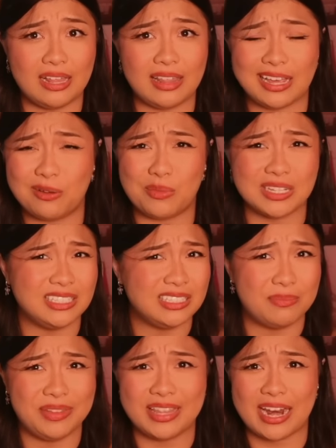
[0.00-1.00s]
Like, it wasn't
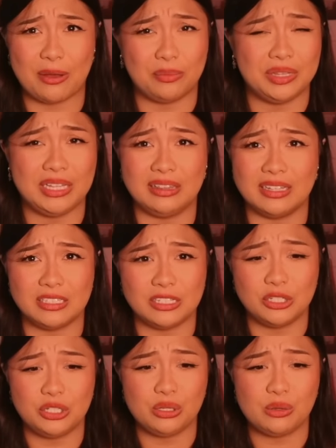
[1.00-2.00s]
something that I really listened
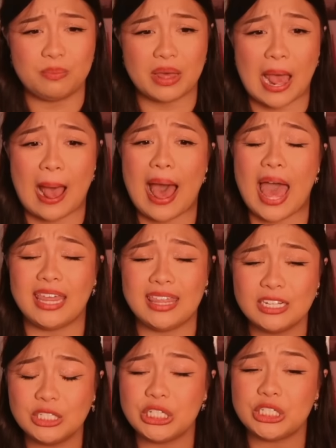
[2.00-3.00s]
to, but I
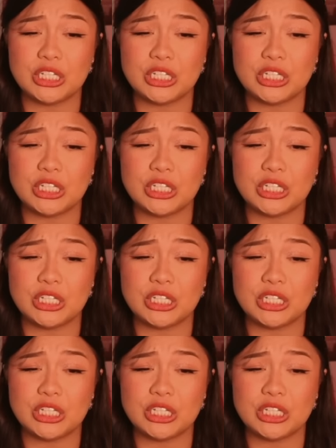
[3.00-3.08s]
think she